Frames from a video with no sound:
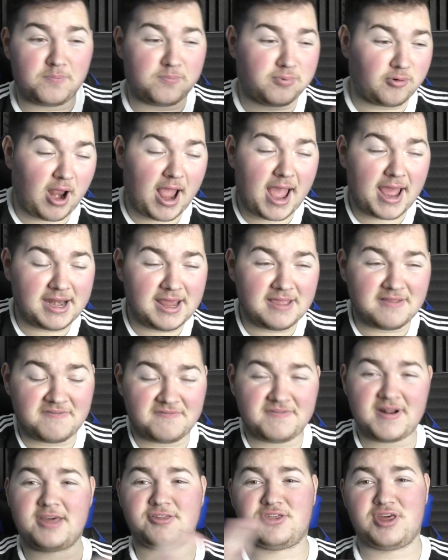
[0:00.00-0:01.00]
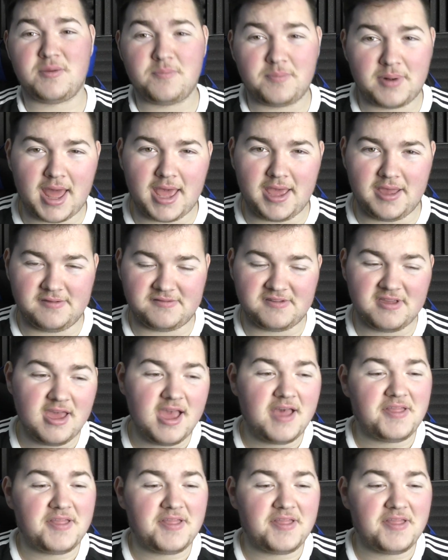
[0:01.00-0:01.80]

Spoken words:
branded flashy players.